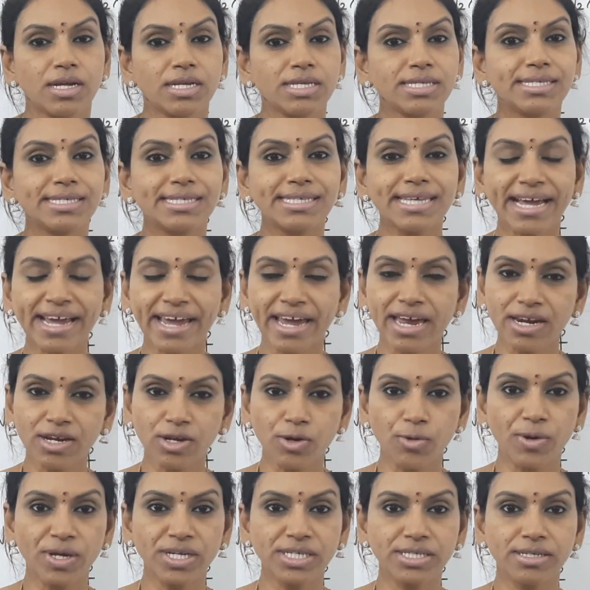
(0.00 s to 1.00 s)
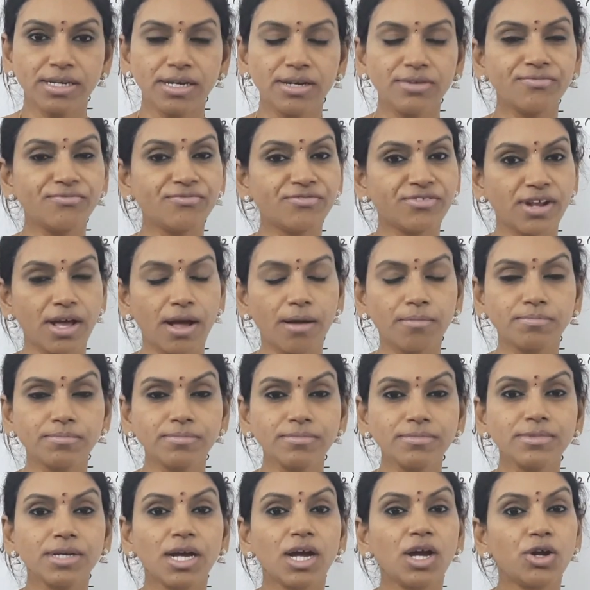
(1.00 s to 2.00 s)
Second question
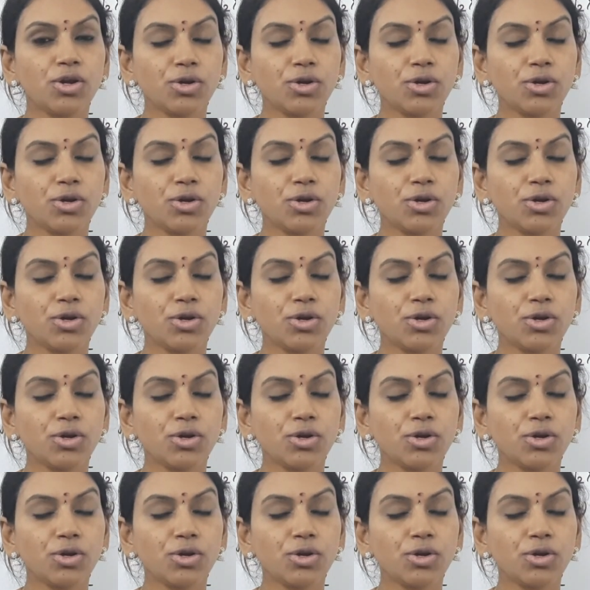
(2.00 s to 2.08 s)
from